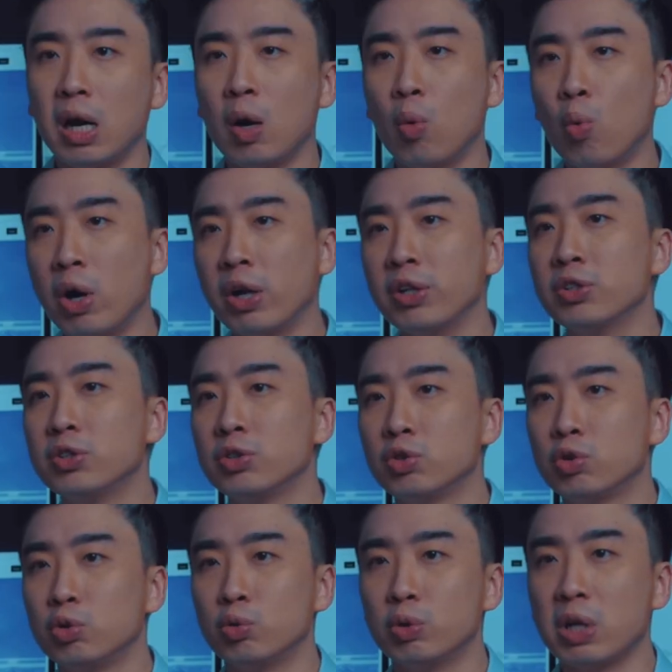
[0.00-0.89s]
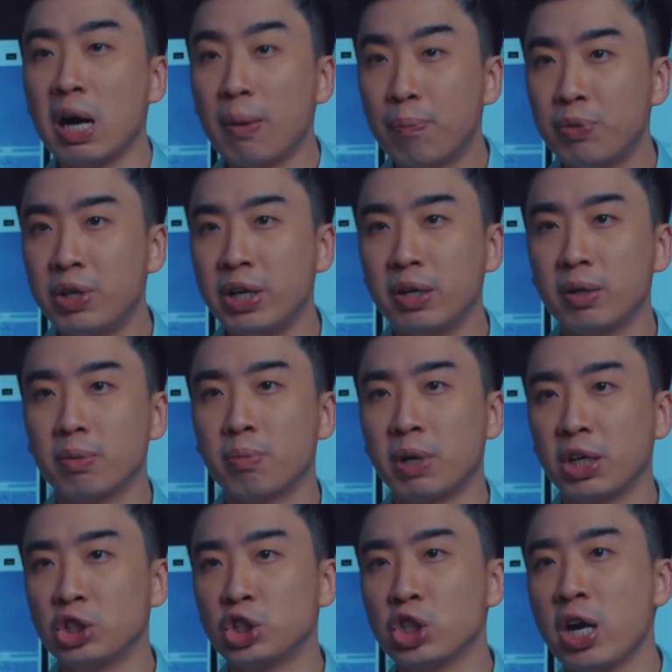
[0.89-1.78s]
I want to update
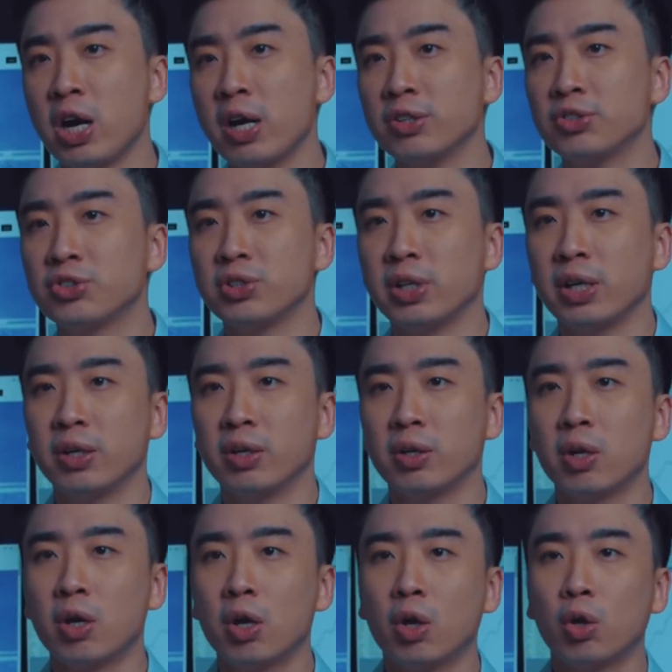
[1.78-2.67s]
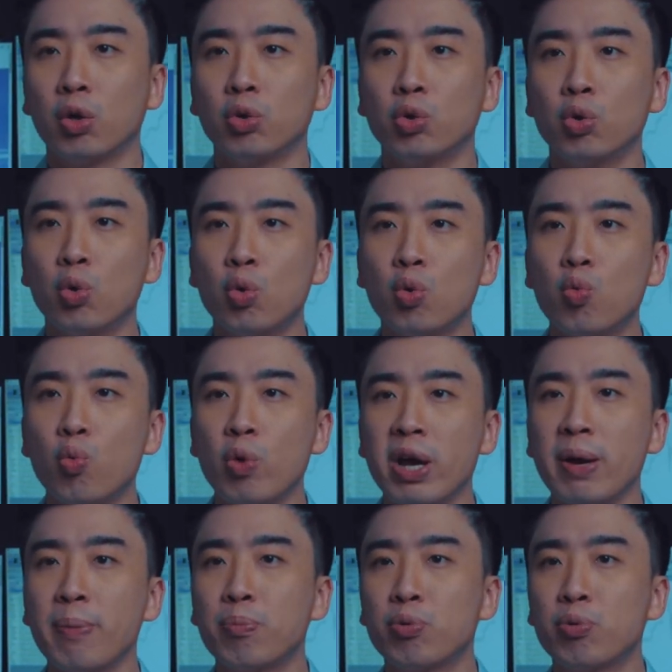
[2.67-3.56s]
my charts and know where